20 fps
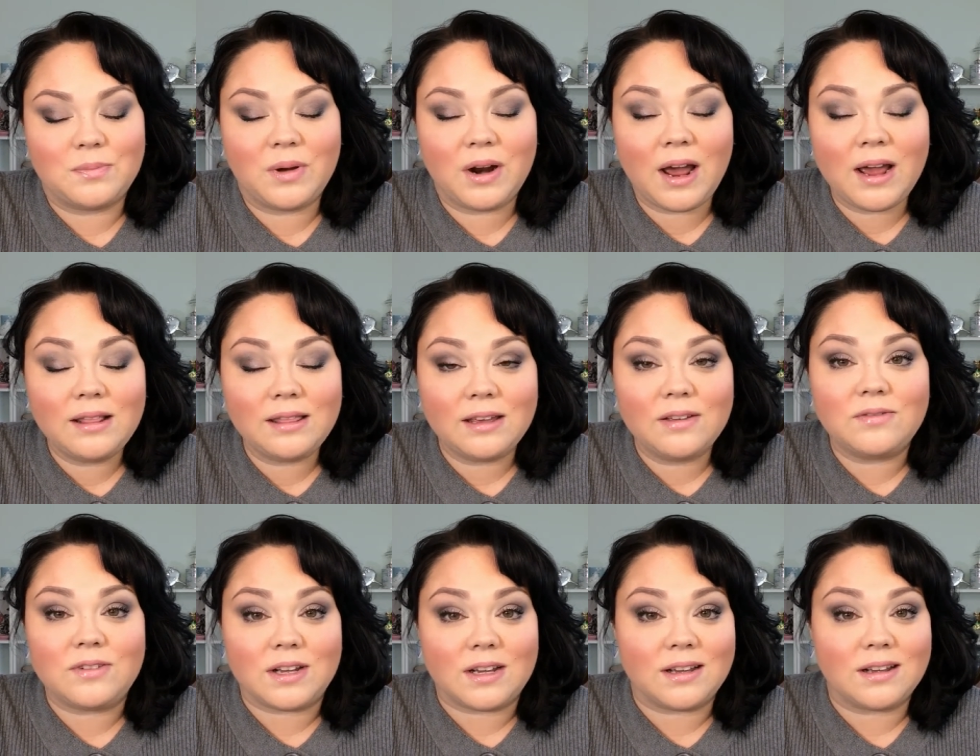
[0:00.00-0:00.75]
but I
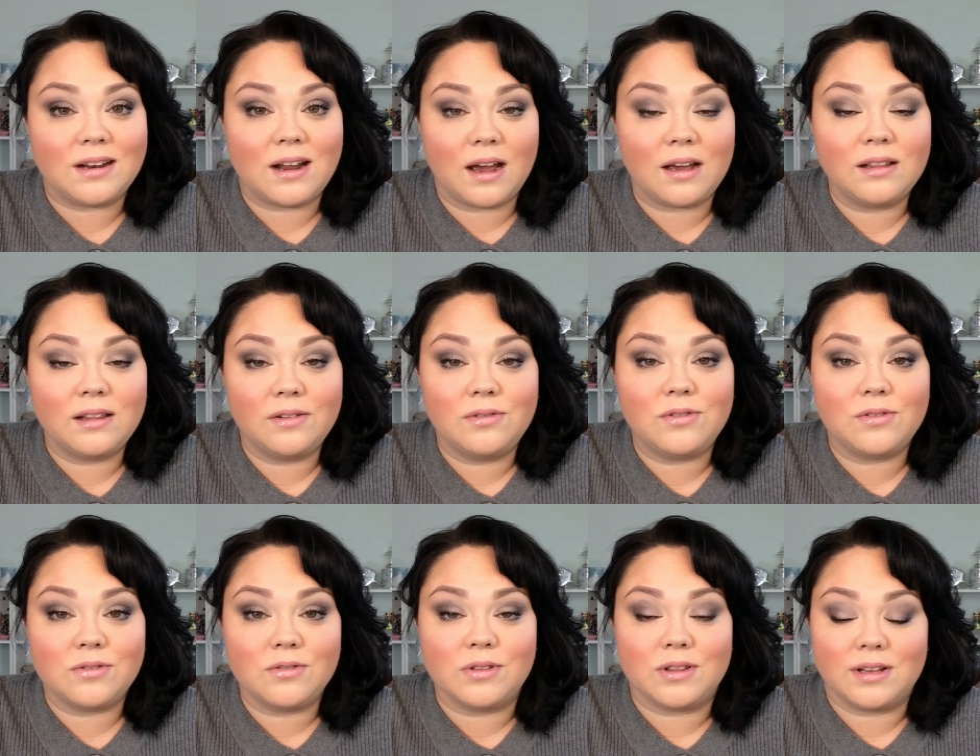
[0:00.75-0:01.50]
lived it. I lived
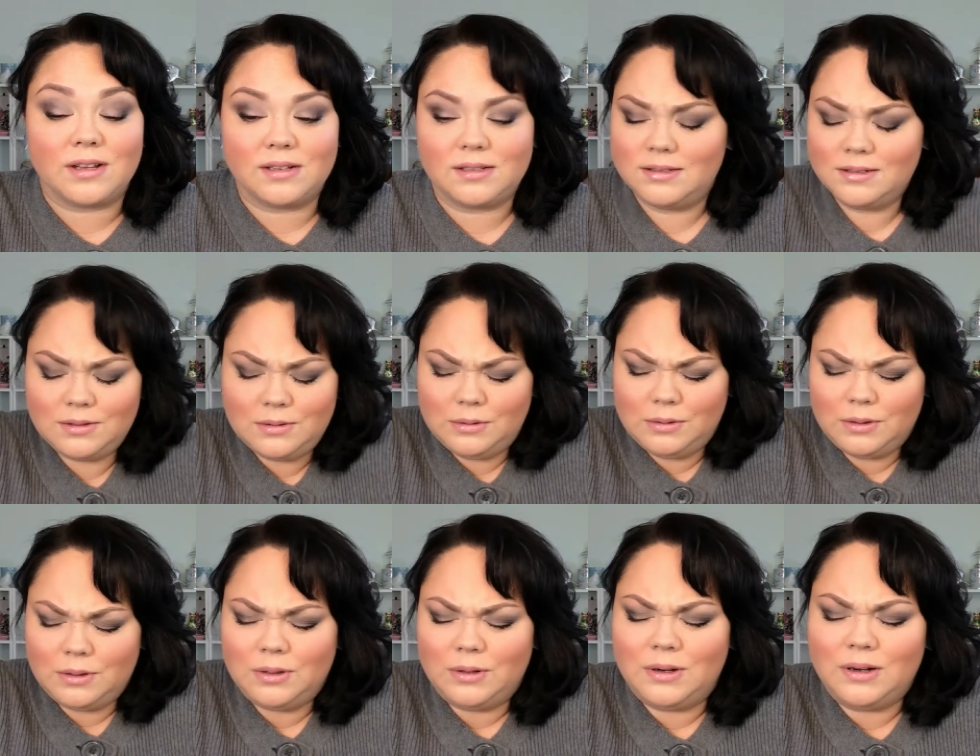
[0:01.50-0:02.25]
through this.
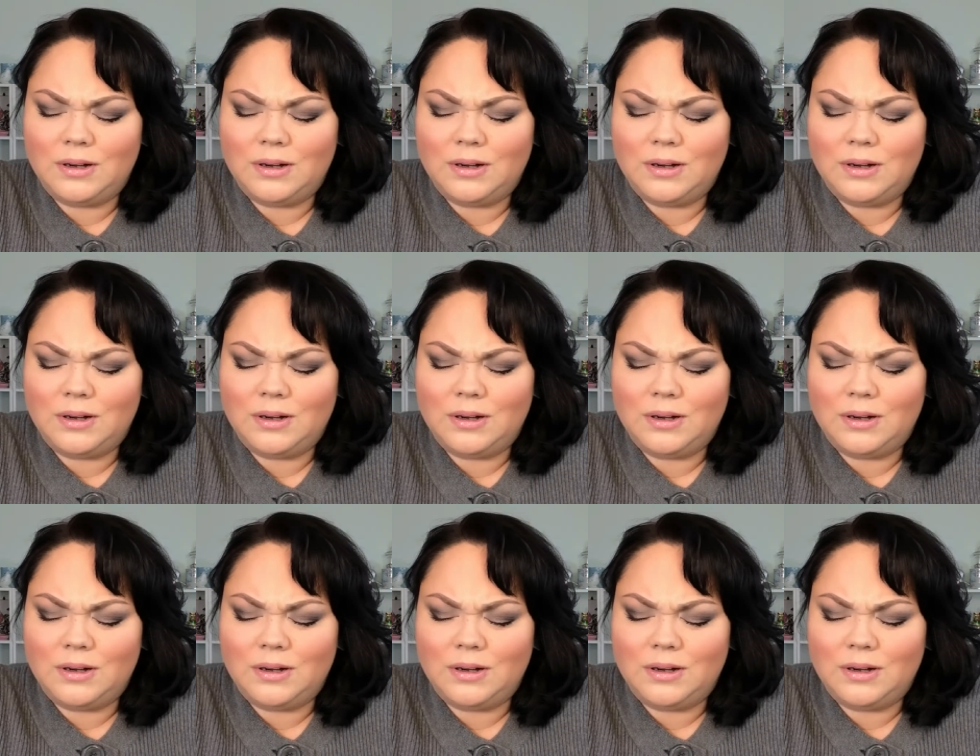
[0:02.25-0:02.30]
Ooh.